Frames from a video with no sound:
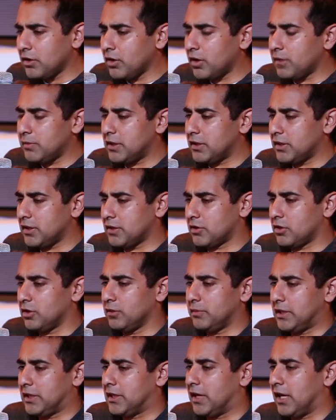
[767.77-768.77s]
I mean, they'd
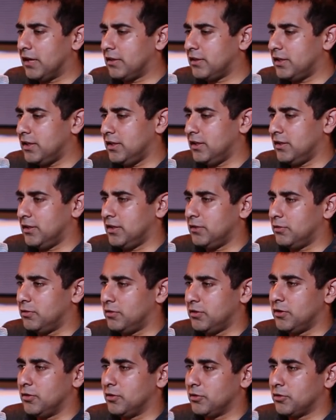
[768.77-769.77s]
call me Gandhi and they
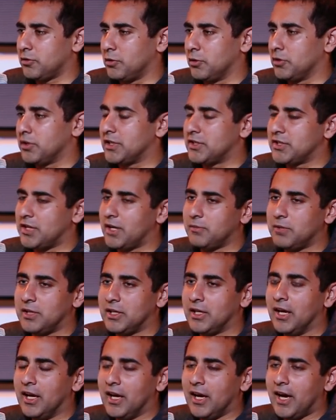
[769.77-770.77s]
would, you know, throw things at
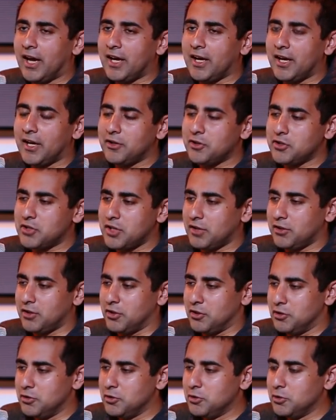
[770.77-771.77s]
me. I understand
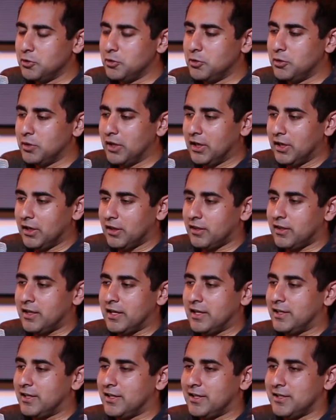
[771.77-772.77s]
the new
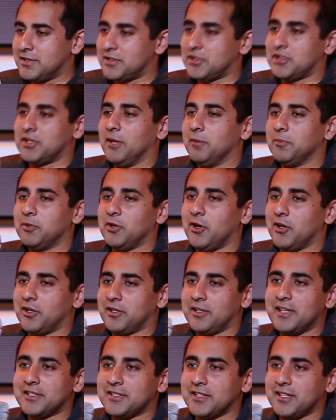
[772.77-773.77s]
thing is
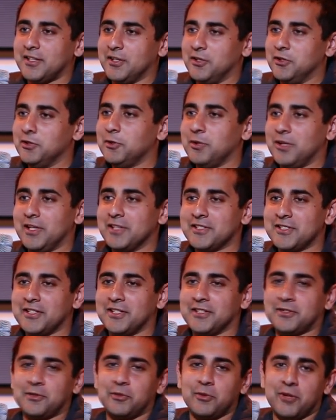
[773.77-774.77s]
slumdog. That's like the new
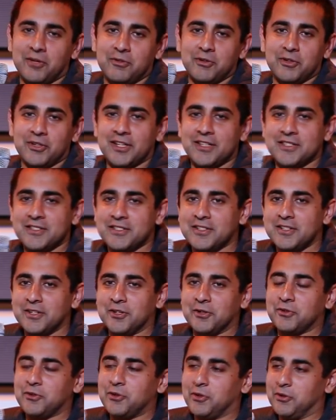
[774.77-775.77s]
insult or whatever that's, you
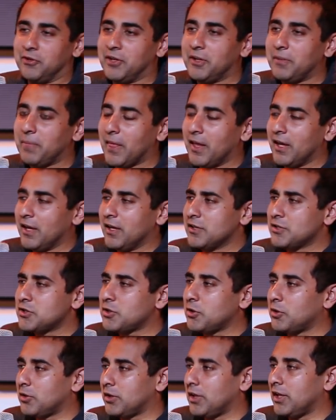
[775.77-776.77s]
know, thrown, right?
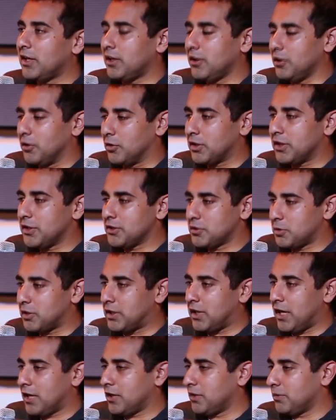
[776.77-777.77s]
So like, you know, kids
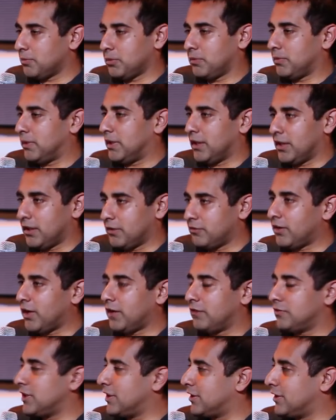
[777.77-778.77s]
would gang up on me like
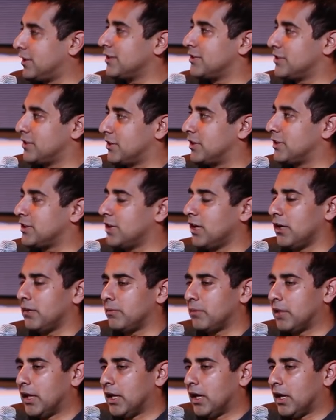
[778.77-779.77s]
5-10 kids at a
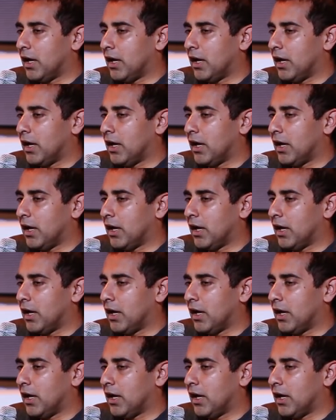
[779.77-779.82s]
time.